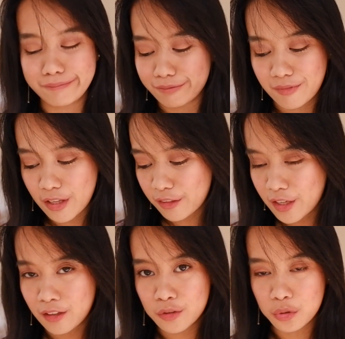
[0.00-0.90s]

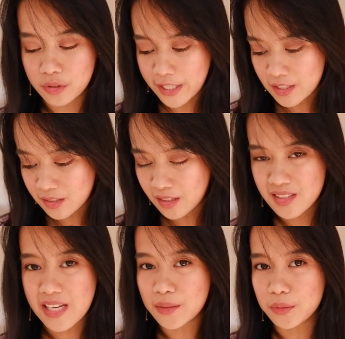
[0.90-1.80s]
Nothing too crazy
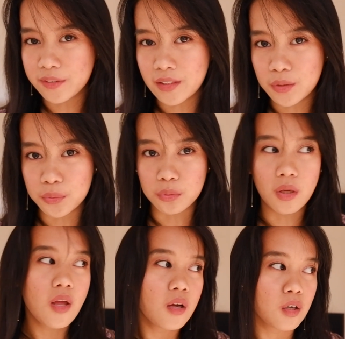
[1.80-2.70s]
because I don't really
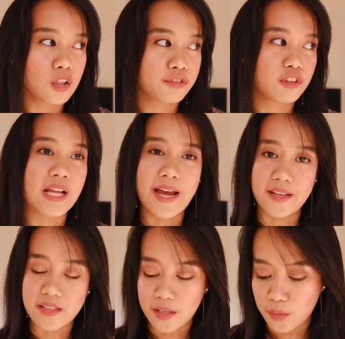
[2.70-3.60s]
do colorful
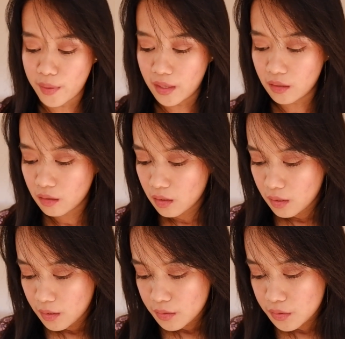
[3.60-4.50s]
eyes anyway.
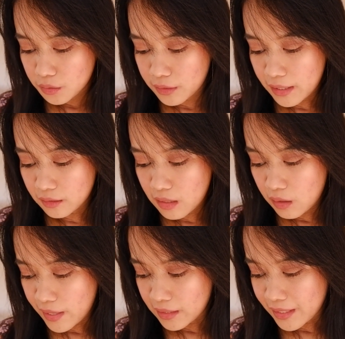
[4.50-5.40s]
So right
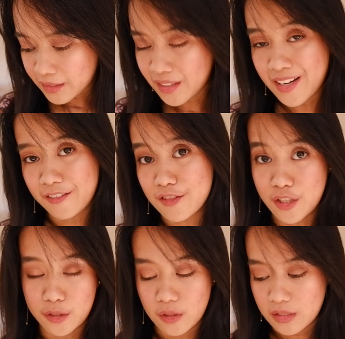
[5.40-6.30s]
now, eyeliner, I have
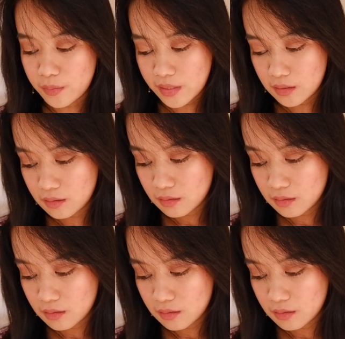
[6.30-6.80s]
0 as well.